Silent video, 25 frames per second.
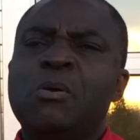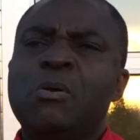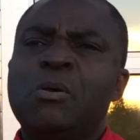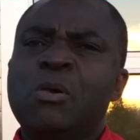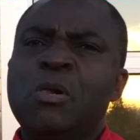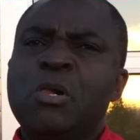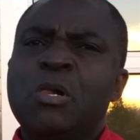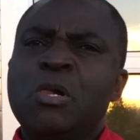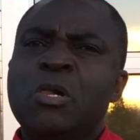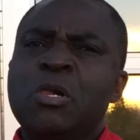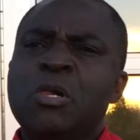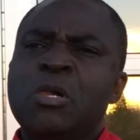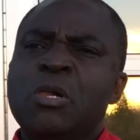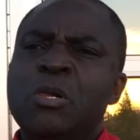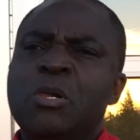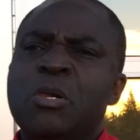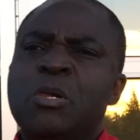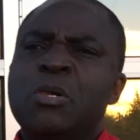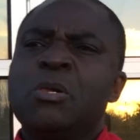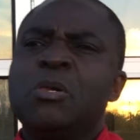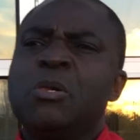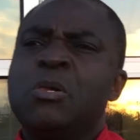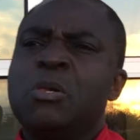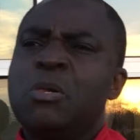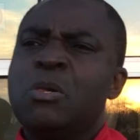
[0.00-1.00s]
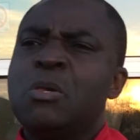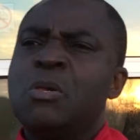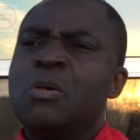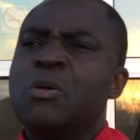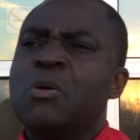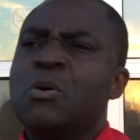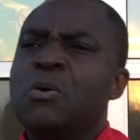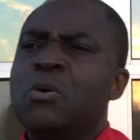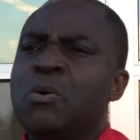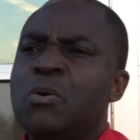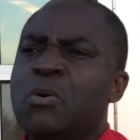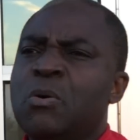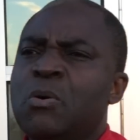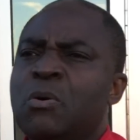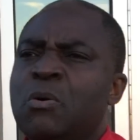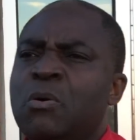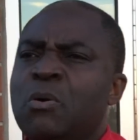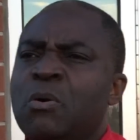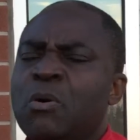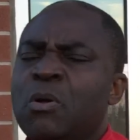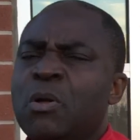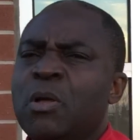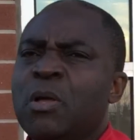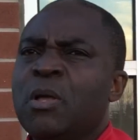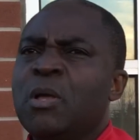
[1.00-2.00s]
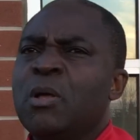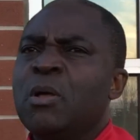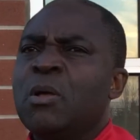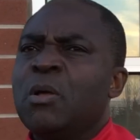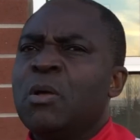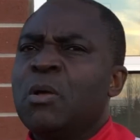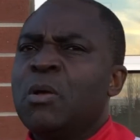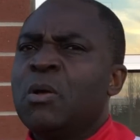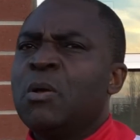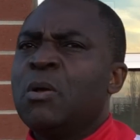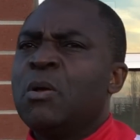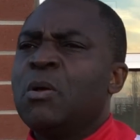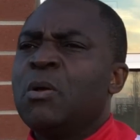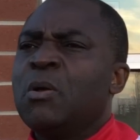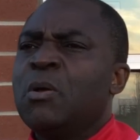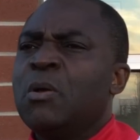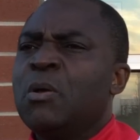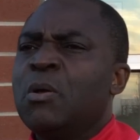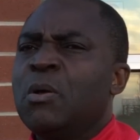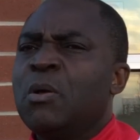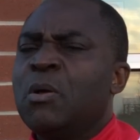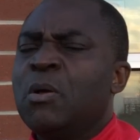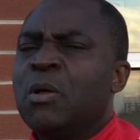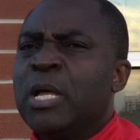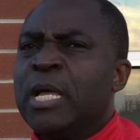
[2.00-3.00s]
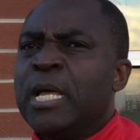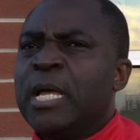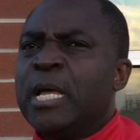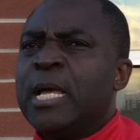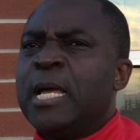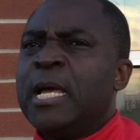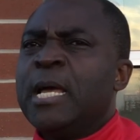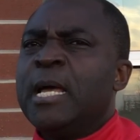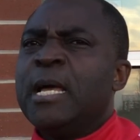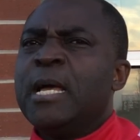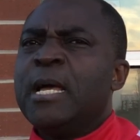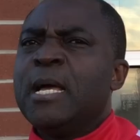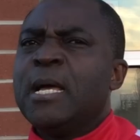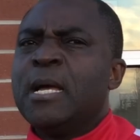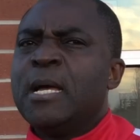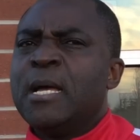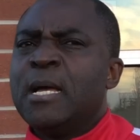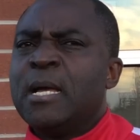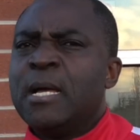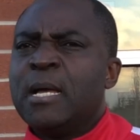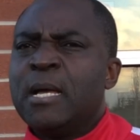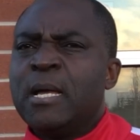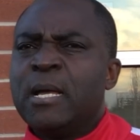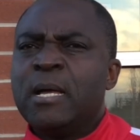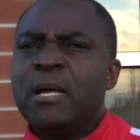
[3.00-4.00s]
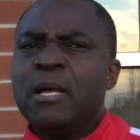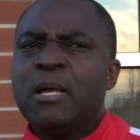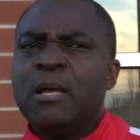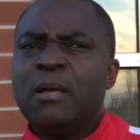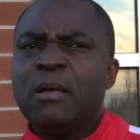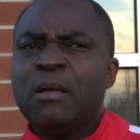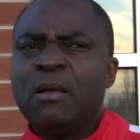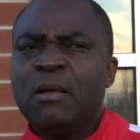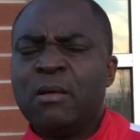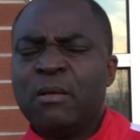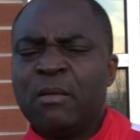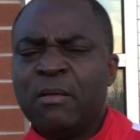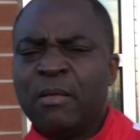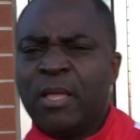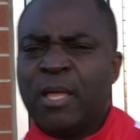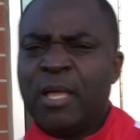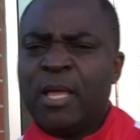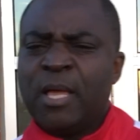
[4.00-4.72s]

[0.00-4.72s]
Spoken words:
If so, just let us have a few names.